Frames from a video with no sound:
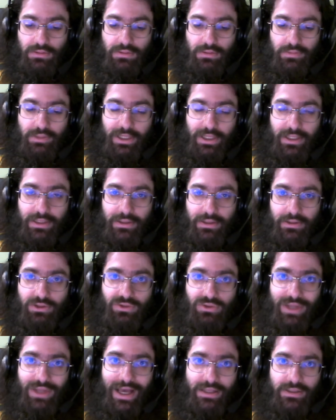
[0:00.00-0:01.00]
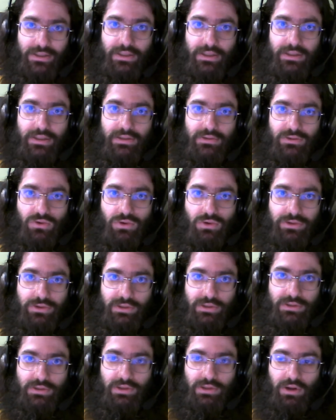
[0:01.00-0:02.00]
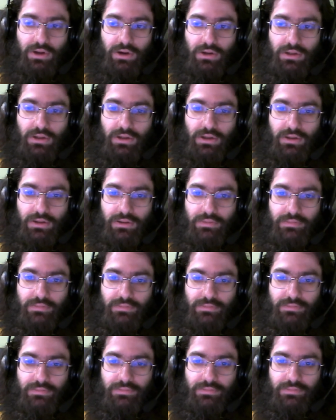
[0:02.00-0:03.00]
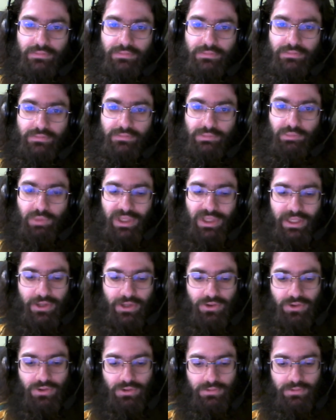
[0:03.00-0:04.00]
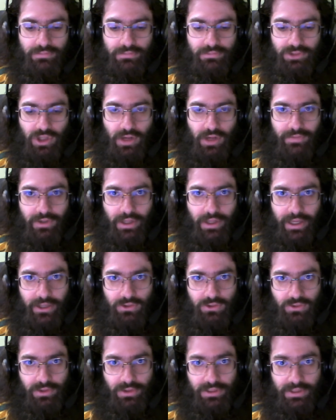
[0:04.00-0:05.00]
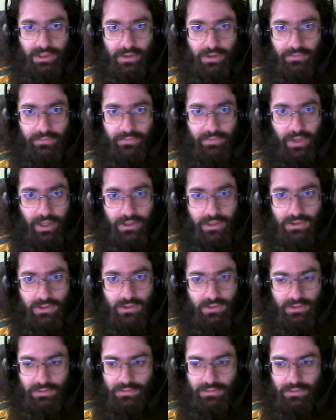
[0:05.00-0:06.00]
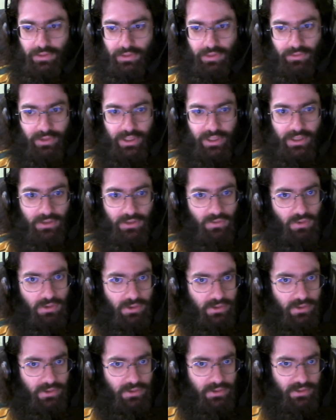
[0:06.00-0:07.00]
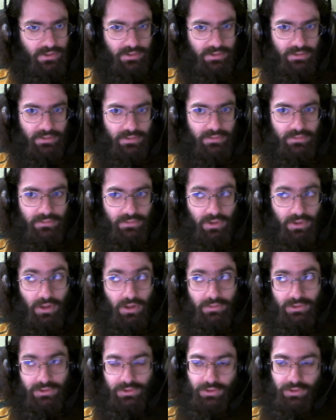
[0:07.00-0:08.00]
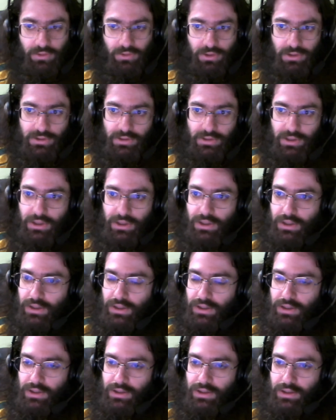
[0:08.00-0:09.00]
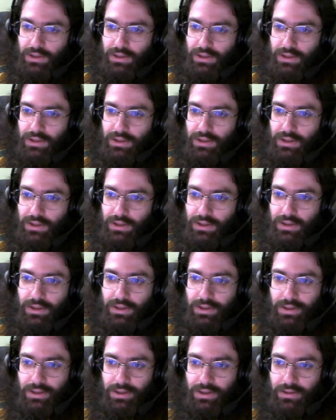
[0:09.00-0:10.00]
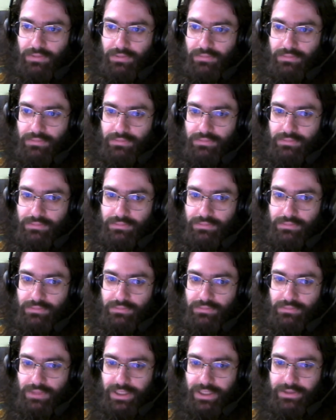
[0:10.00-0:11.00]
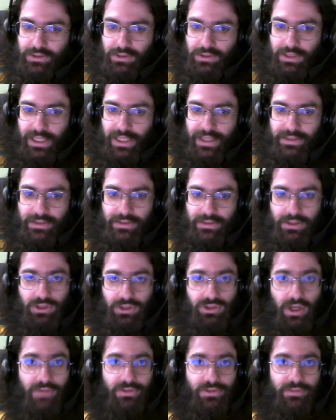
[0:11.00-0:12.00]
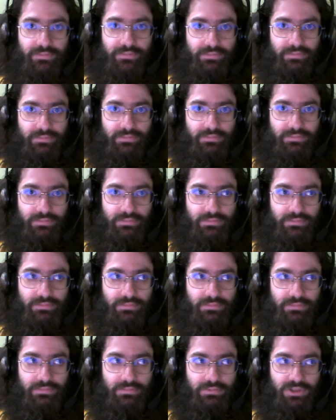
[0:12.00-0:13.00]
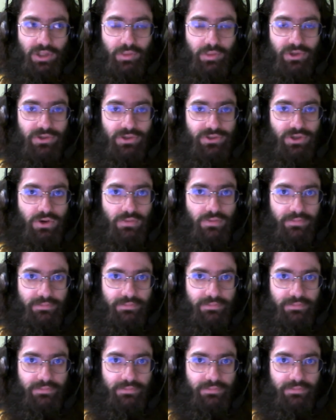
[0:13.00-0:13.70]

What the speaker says: I'm taking the Udacity course on beginner Java Android stuff. I took 3/4, almost 3/4. I took classes on Java a couple years ago.